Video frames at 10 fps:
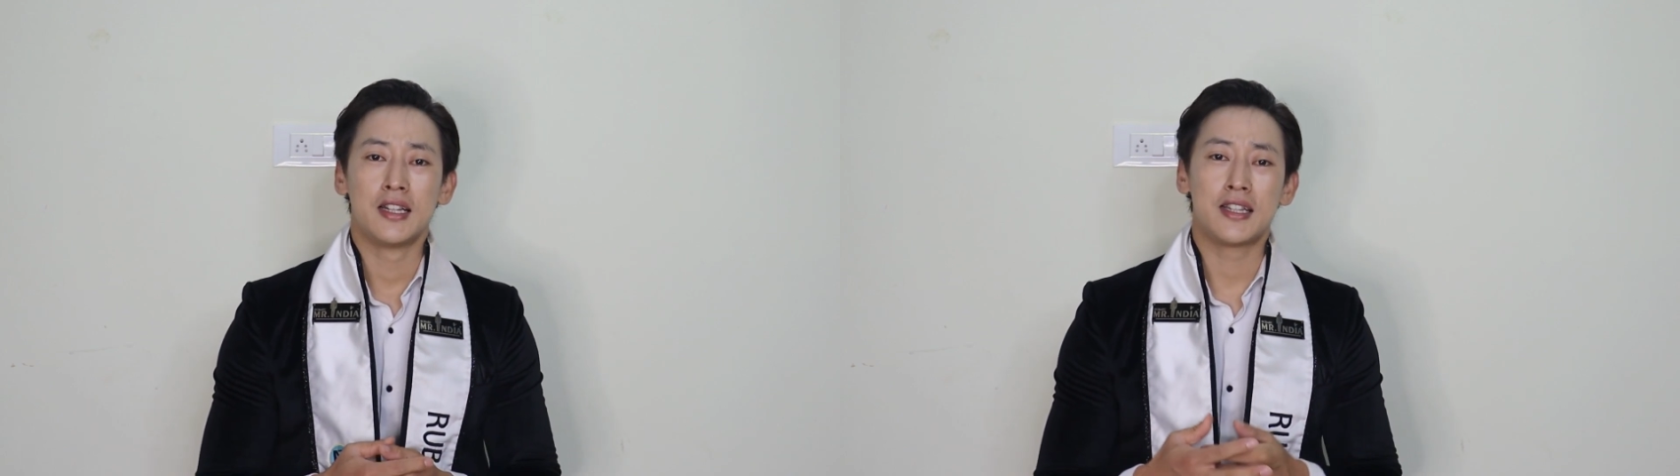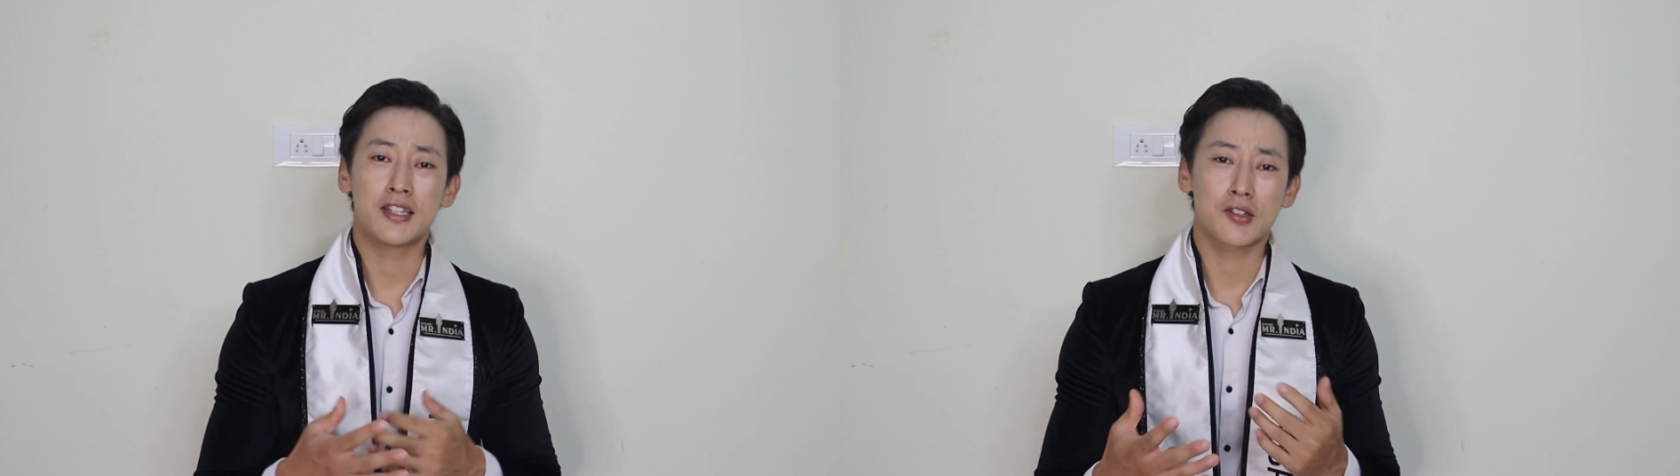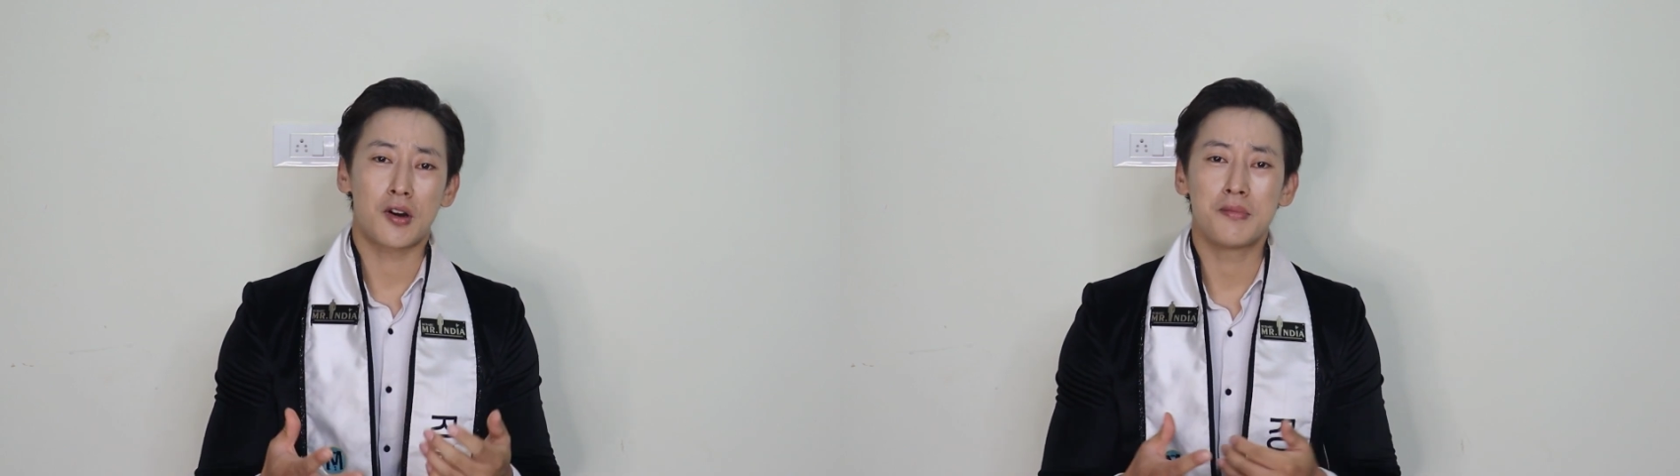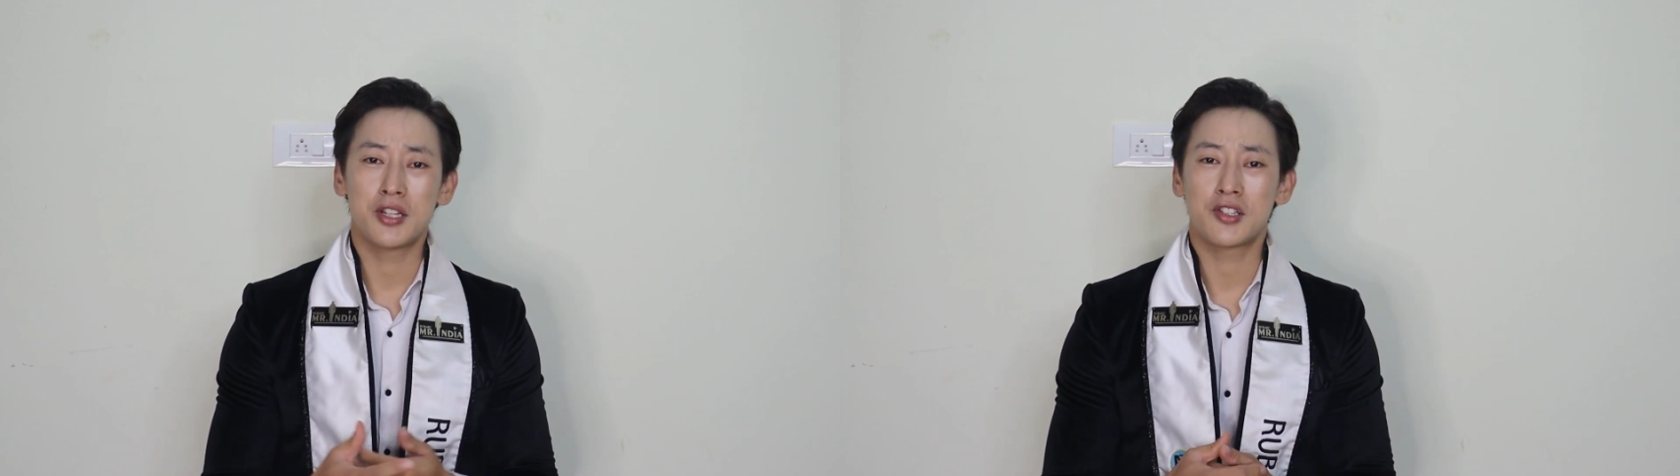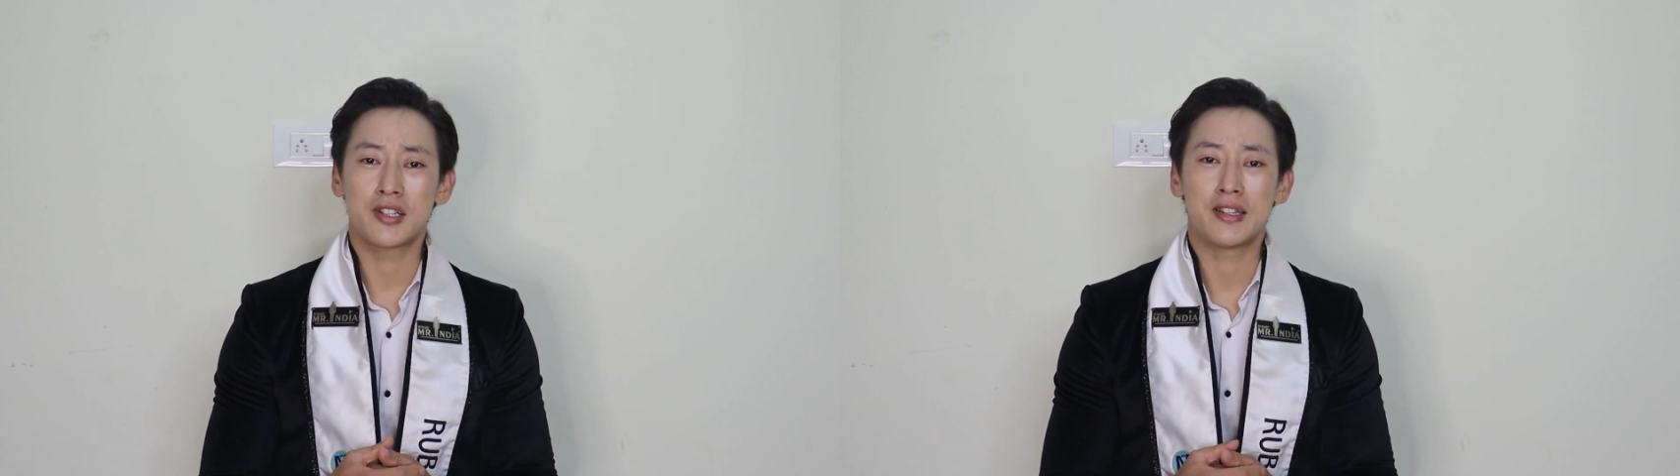this
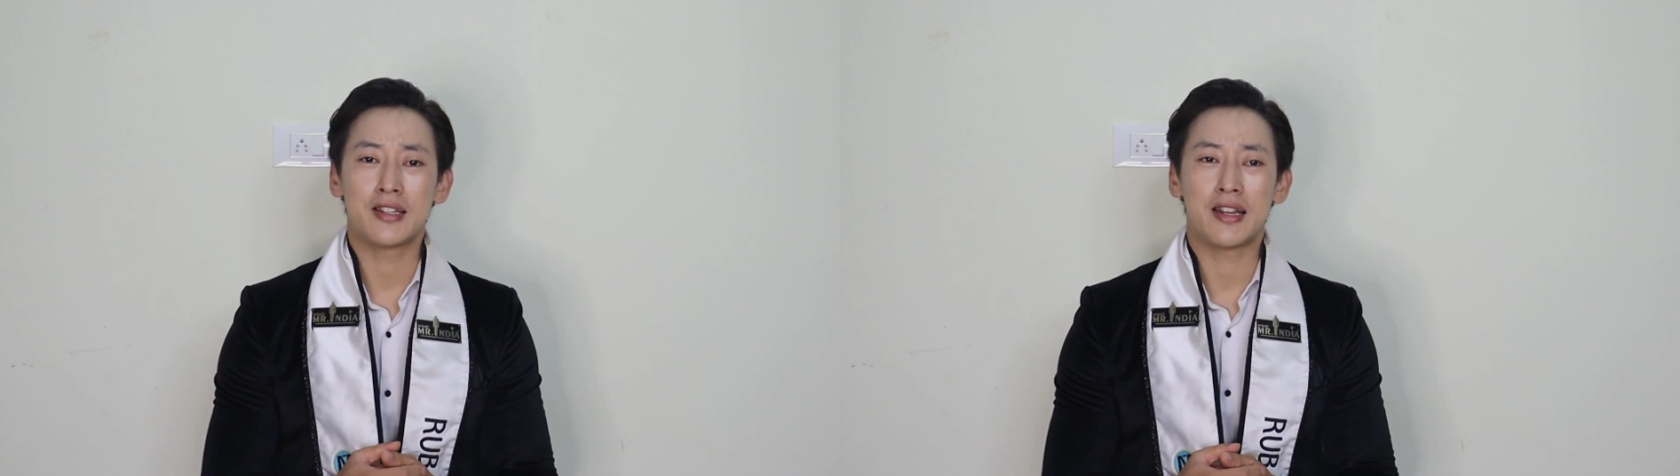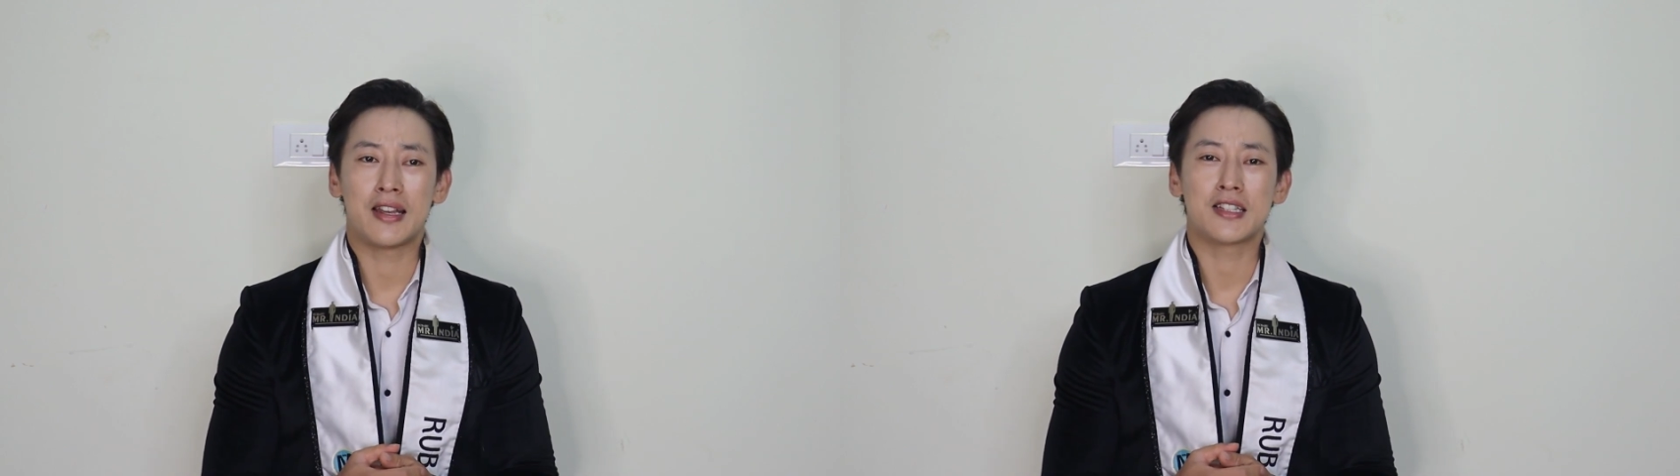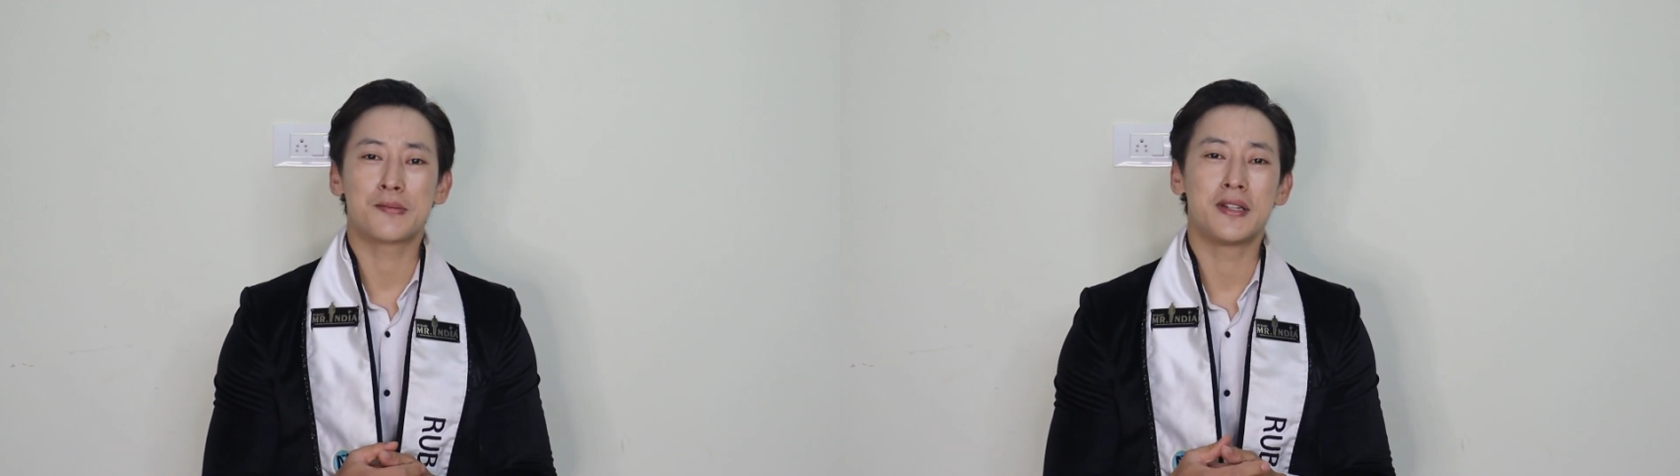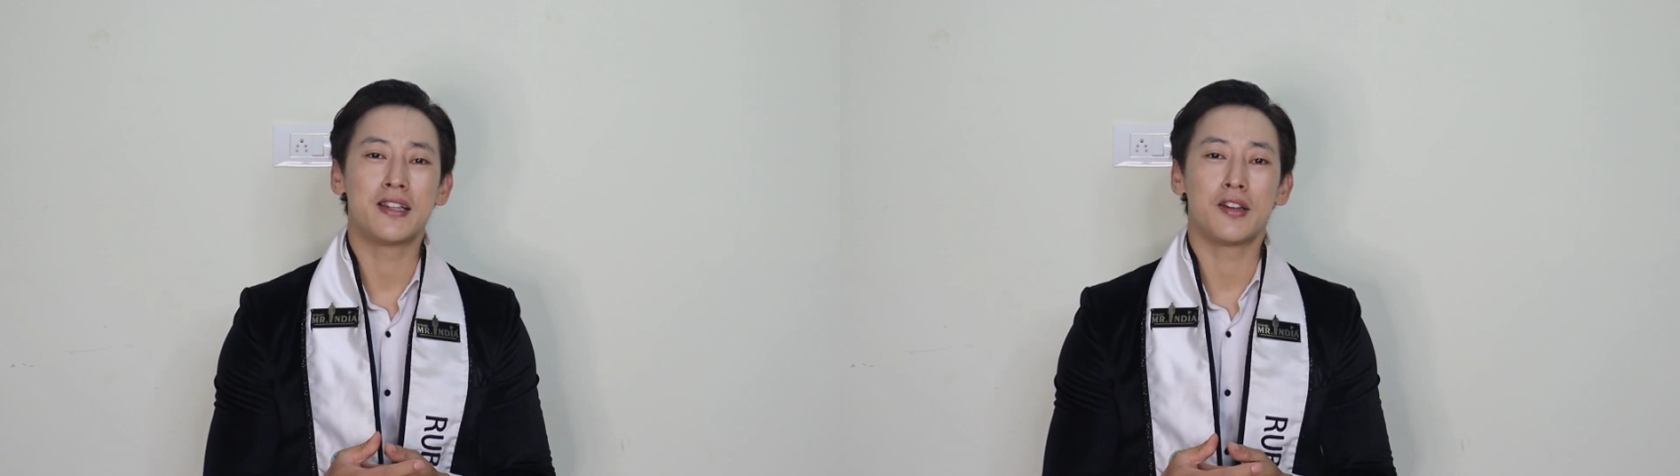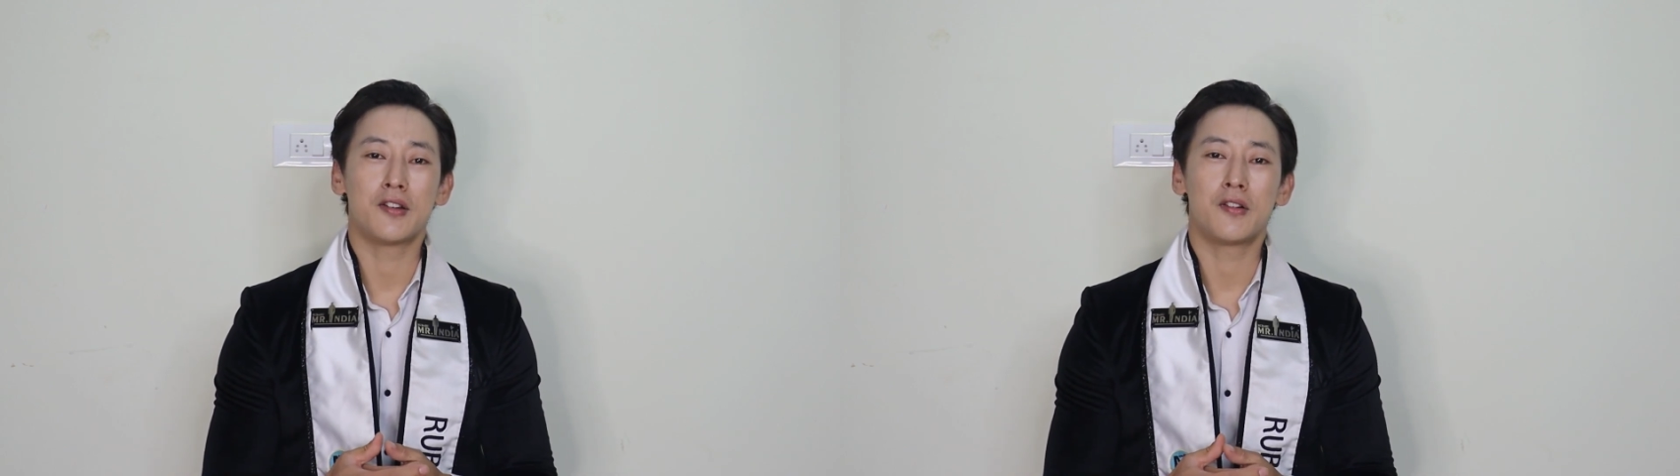competition has
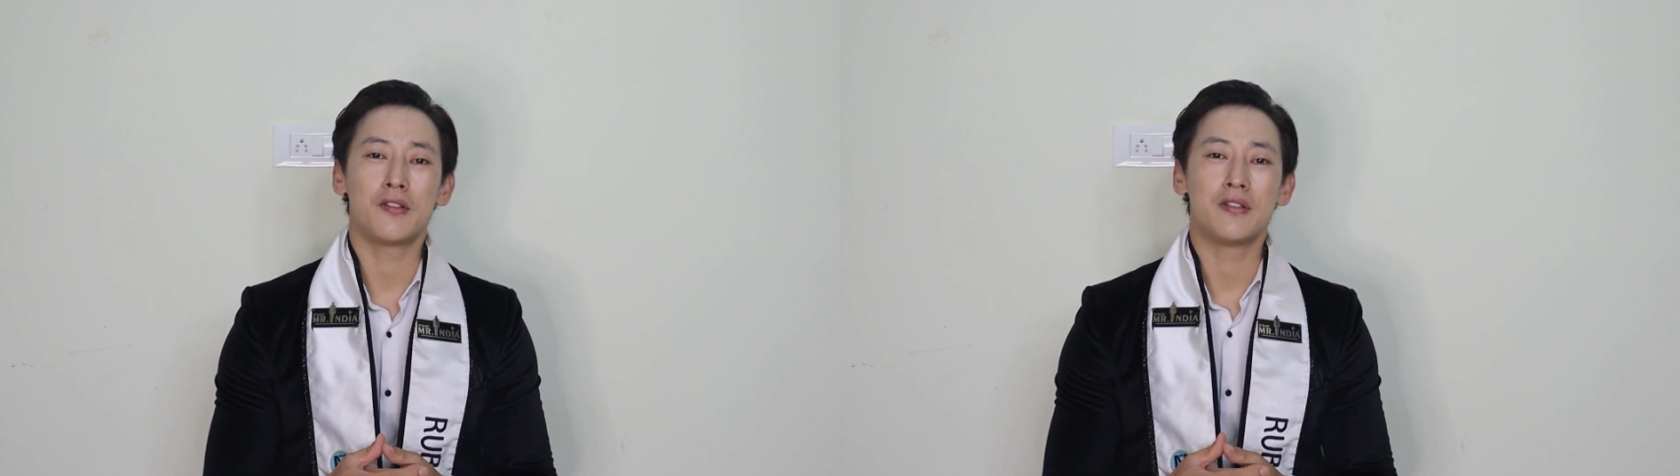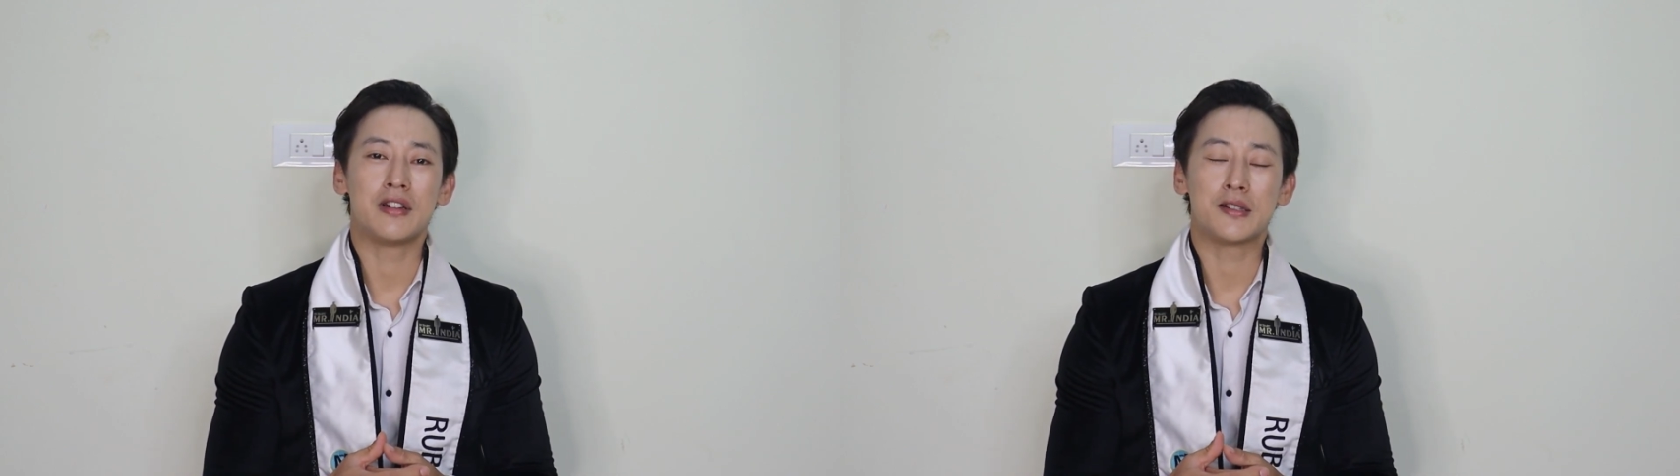been, you know,